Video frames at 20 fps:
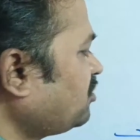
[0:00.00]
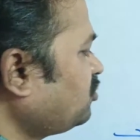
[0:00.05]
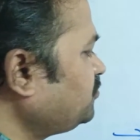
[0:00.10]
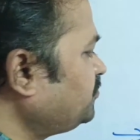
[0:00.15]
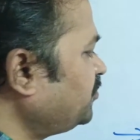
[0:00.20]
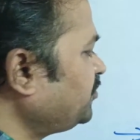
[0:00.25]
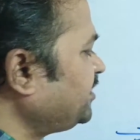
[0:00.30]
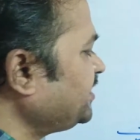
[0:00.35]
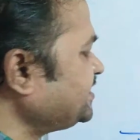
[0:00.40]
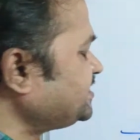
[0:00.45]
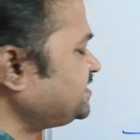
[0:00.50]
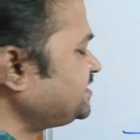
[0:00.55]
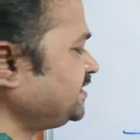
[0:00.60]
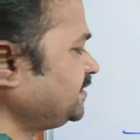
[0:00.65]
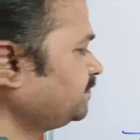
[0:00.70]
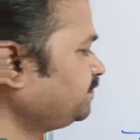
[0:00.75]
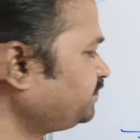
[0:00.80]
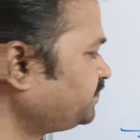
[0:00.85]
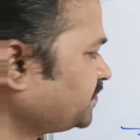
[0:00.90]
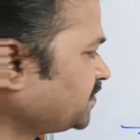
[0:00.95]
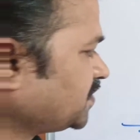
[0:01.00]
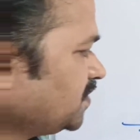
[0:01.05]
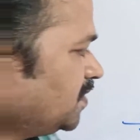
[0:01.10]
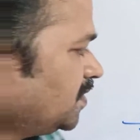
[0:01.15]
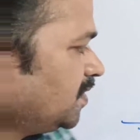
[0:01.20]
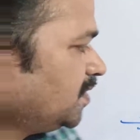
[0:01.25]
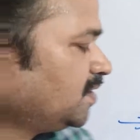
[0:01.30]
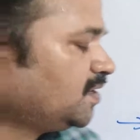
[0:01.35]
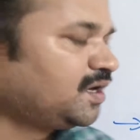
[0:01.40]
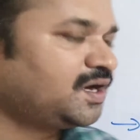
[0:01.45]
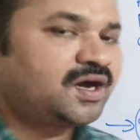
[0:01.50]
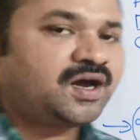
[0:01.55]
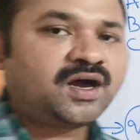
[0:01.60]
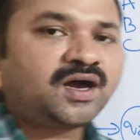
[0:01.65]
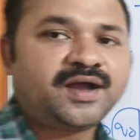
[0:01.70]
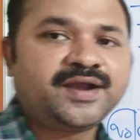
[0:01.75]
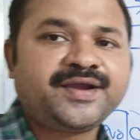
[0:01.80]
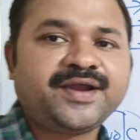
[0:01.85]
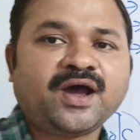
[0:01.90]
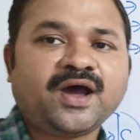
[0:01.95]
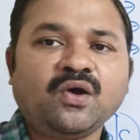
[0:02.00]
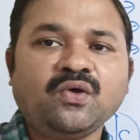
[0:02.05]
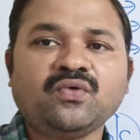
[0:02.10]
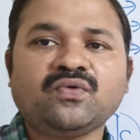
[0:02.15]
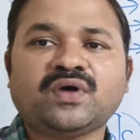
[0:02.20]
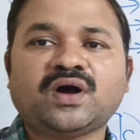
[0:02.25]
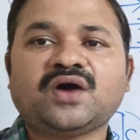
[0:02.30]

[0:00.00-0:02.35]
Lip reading: output is C. Now